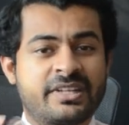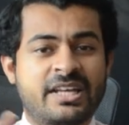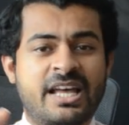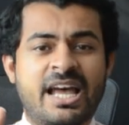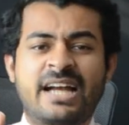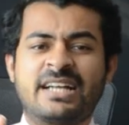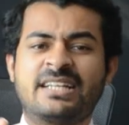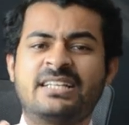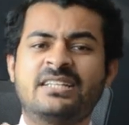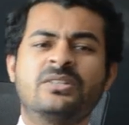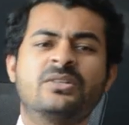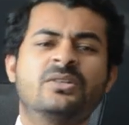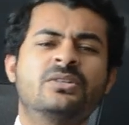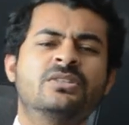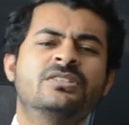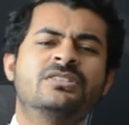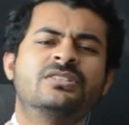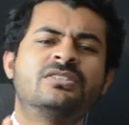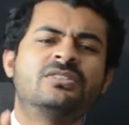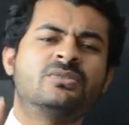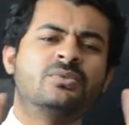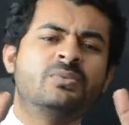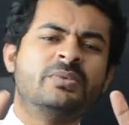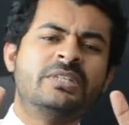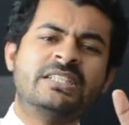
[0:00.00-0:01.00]
acting all
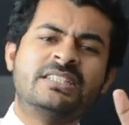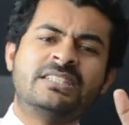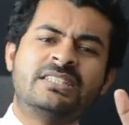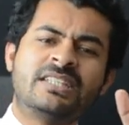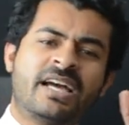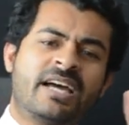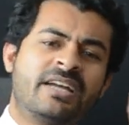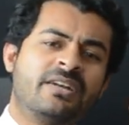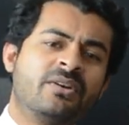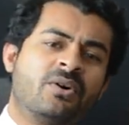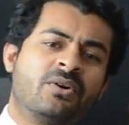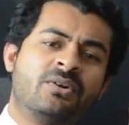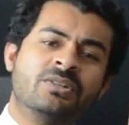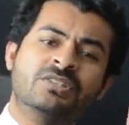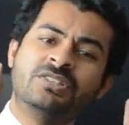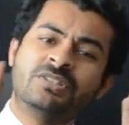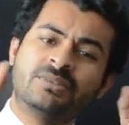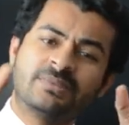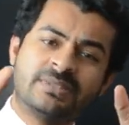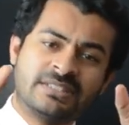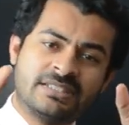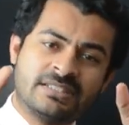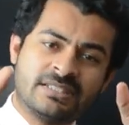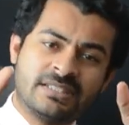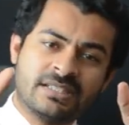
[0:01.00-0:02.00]
sweet and
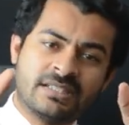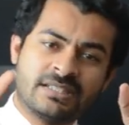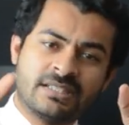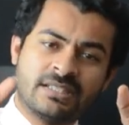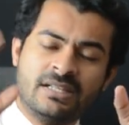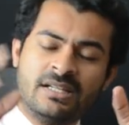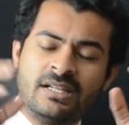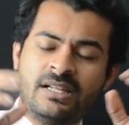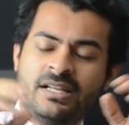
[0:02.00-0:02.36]
altruistic.